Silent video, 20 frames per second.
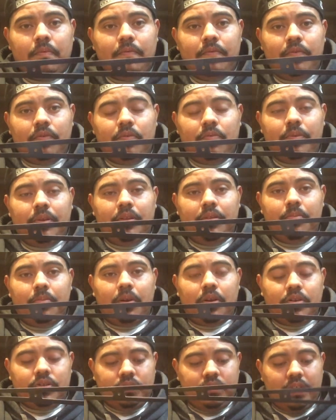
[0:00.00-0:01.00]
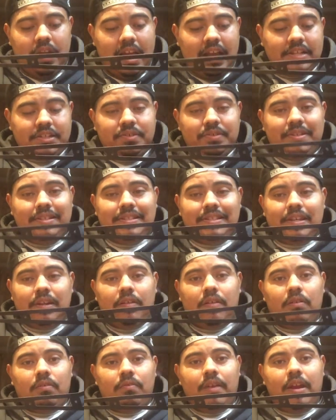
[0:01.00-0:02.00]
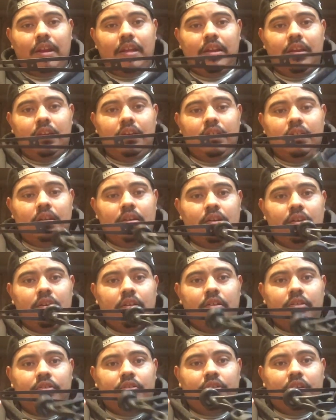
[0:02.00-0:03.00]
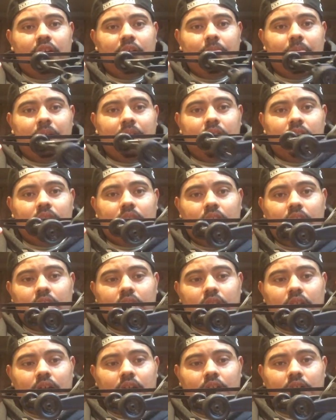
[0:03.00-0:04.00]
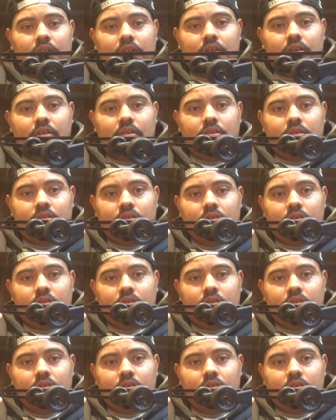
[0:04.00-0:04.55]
for the wheelie bar. So as you can tell already, they're going to be a lot longer.